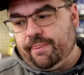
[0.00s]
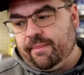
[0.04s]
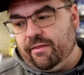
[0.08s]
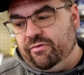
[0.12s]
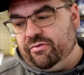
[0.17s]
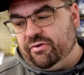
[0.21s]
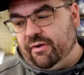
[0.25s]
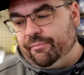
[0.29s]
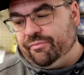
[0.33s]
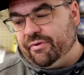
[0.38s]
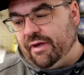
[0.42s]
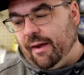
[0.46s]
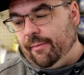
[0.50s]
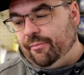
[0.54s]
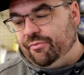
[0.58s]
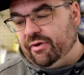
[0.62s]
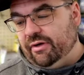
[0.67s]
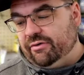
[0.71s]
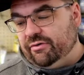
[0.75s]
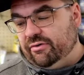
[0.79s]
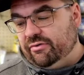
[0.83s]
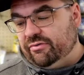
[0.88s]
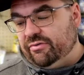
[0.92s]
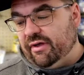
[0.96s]
Sometimes
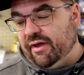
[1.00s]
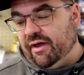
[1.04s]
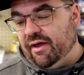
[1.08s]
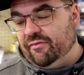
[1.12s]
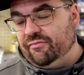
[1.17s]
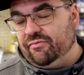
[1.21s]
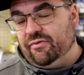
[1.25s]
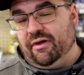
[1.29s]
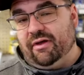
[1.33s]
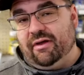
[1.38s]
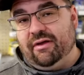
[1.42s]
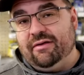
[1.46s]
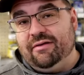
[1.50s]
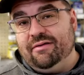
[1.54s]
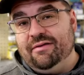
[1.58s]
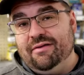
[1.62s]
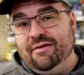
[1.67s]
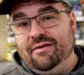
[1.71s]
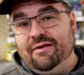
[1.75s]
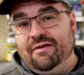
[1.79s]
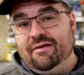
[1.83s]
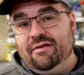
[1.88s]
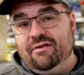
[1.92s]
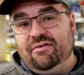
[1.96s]
I just have like
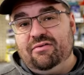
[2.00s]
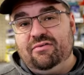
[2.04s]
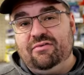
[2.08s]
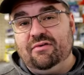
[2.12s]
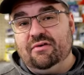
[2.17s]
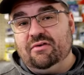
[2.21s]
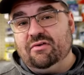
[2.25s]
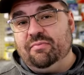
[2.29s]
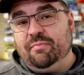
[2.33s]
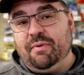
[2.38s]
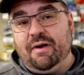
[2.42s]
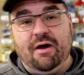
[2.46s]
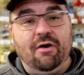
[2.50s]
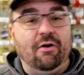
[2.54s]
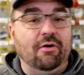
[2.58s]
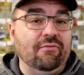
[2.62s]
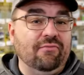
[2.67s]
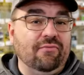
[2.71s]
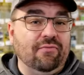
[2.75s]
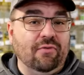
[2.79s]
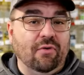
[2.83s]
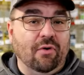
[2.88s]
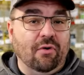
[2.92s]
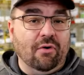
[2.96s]

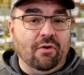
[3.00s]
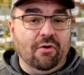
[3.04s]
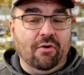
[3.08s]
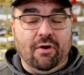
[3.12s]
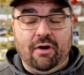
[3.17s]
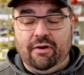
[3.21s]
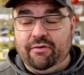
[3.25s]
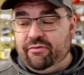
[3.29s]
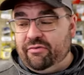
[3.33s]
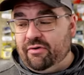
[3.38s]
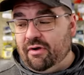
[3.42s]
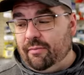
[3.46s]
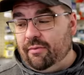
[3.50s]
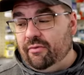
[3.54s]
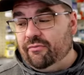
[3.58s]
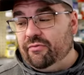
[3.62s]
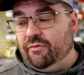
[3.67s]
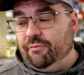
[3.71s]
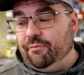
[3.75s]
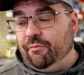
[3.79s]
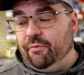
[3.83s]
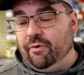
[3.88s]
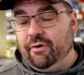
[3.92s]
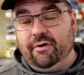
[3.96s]
6-pound fluoro on some of
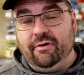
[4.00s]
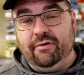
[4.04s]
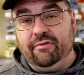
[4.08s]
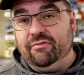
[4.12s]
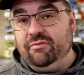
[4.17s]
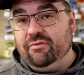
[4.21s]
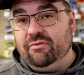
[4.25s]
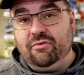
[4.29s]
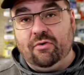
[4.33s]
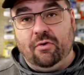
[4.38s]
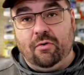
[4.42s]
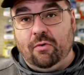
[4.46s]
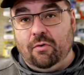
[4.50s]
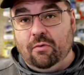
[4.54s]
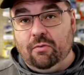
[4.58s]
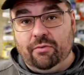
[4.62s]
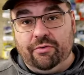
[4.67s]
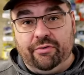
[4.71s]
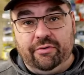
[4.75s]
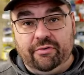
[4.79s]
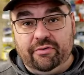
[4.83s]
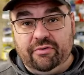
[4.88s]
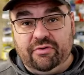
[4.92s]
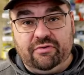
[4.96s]
them, where it's just a whole
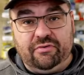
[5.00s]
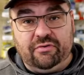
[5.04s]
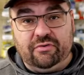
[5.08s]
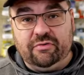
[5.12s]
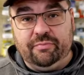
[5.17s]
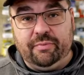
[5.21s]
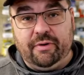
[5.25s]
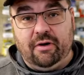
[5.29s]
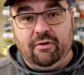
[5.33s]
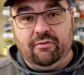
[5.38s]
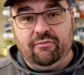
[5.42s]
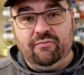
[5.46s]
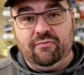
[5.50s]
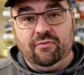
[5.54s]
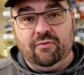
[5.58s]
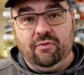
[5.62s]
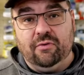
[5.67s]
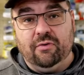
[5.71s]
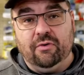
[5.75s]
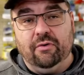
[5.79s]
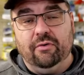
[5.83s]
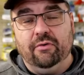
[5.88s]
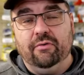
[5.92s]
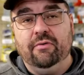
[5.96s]
reel of 6-pound
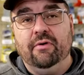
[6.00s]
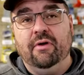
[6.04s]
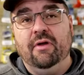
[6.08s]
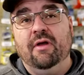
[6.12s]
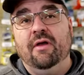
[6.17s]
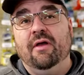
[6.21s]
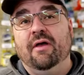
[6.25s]
fluoro.